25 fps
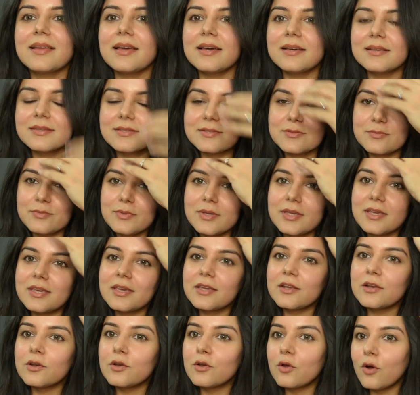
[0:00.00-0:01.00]
as we
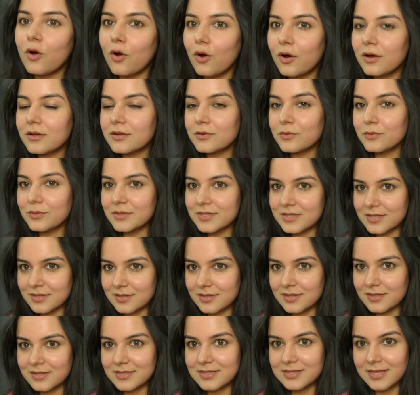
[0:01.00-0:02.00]
cannot
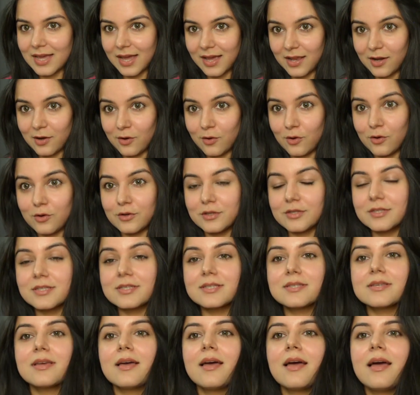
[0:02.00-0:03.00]
visit the
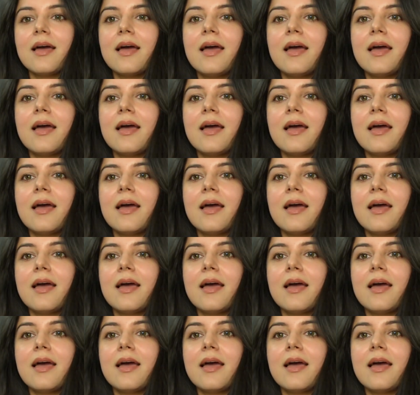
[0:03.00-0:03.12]
salons,